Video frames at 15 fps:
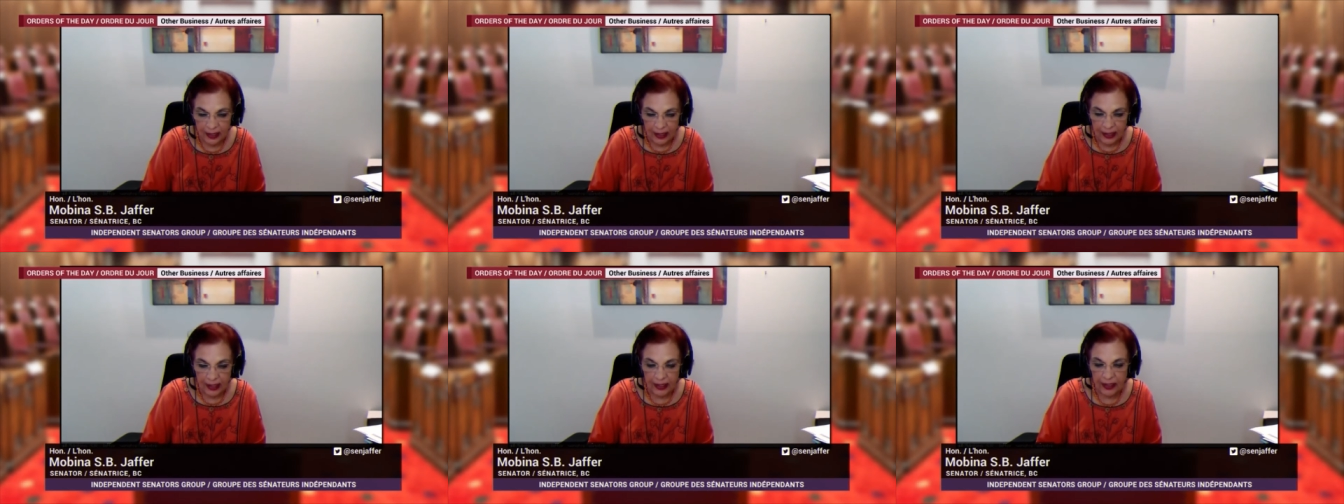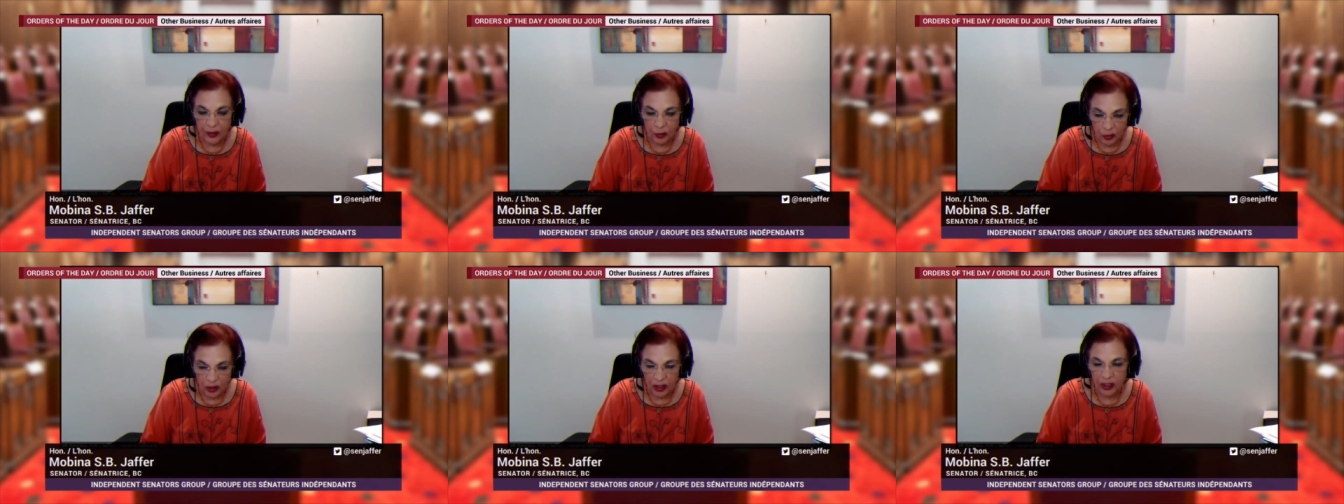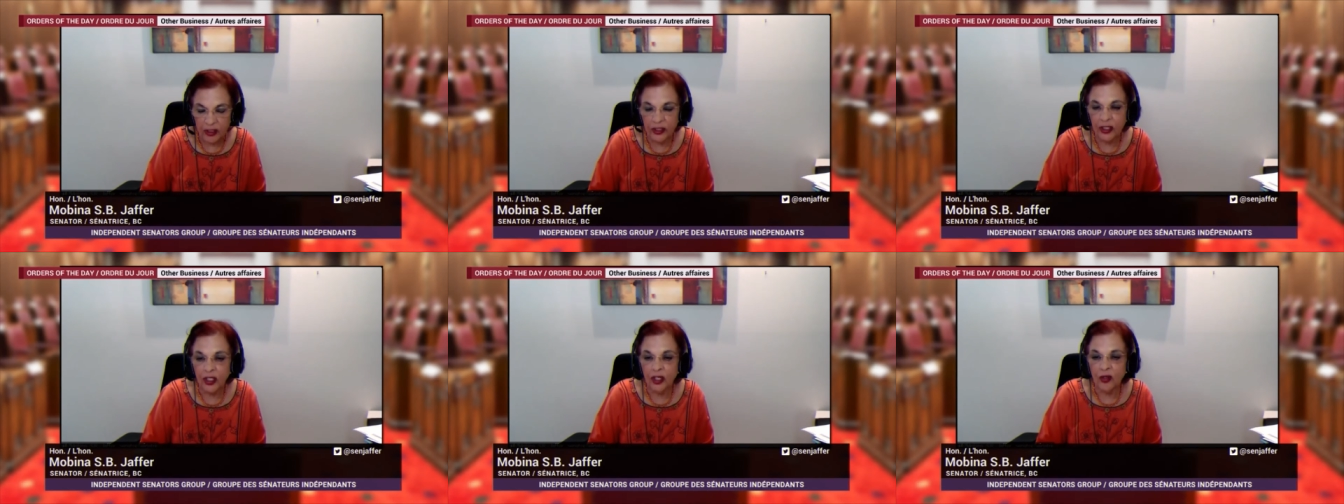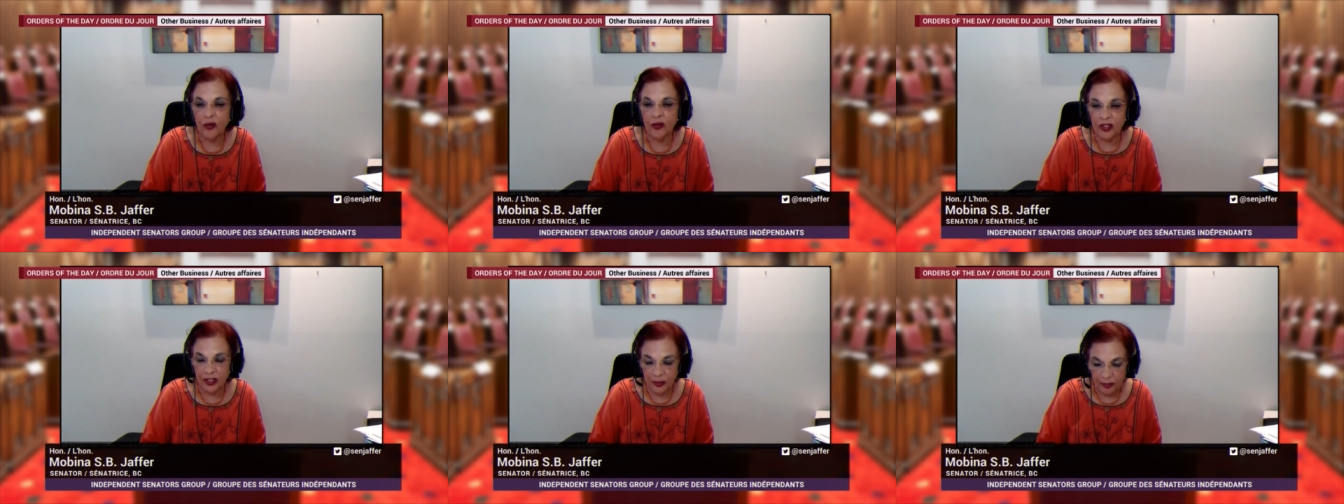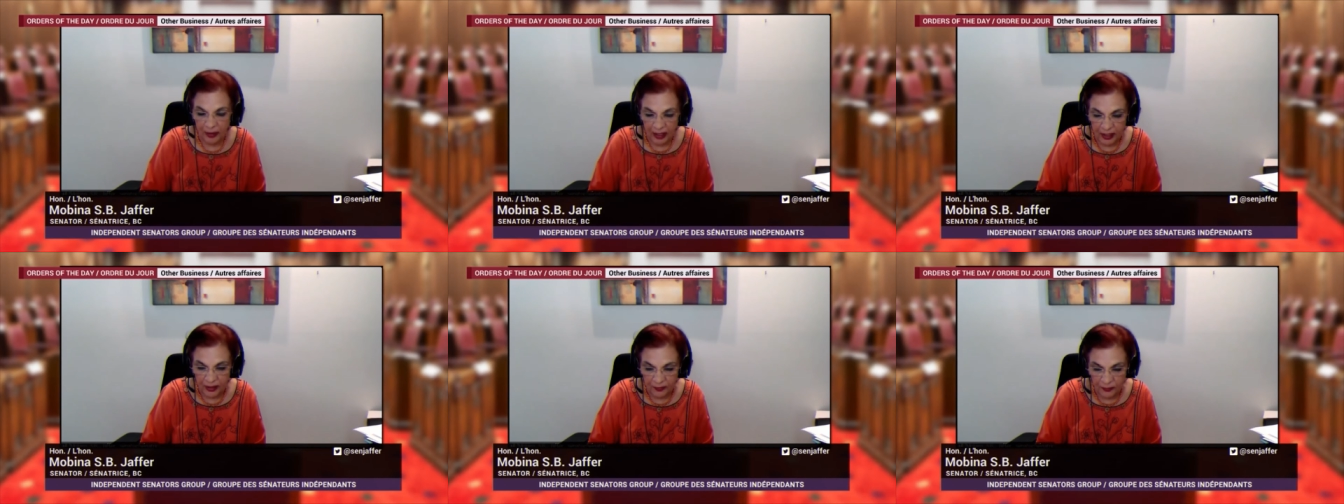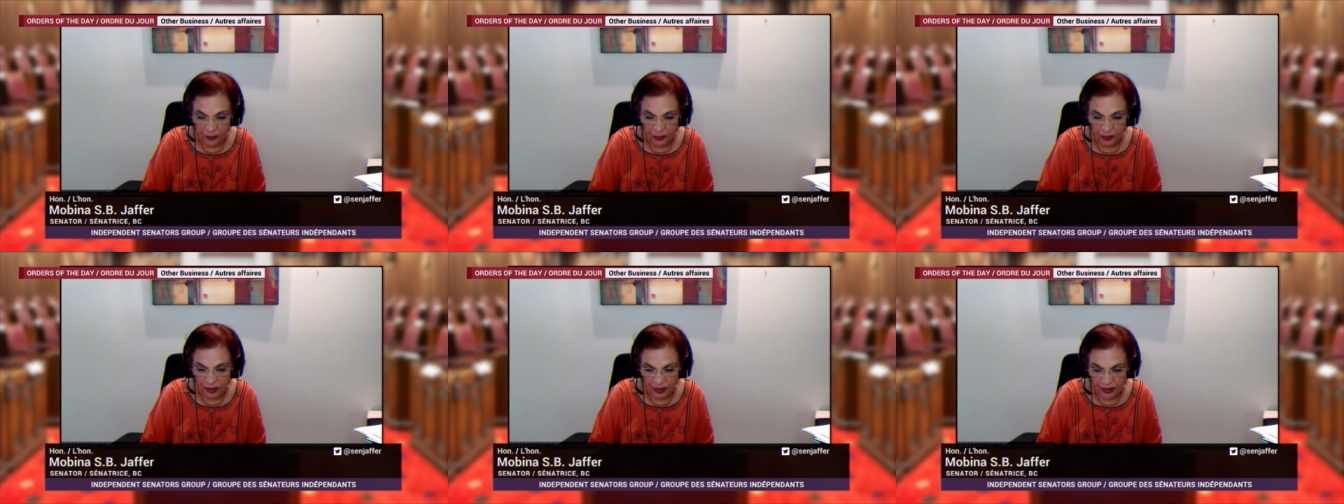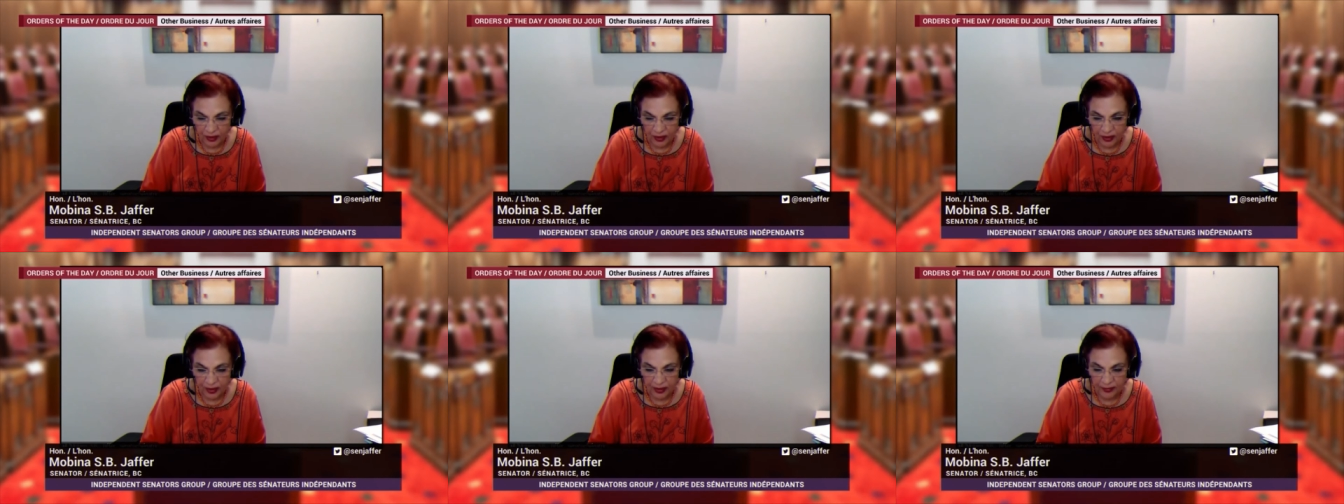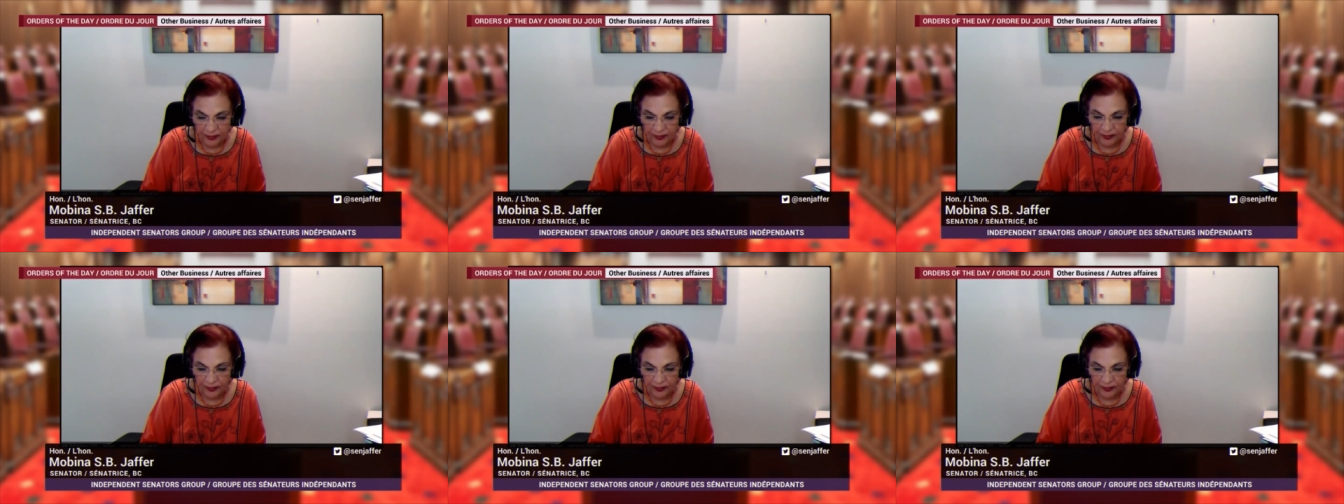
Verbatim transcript: in the world over the past few years.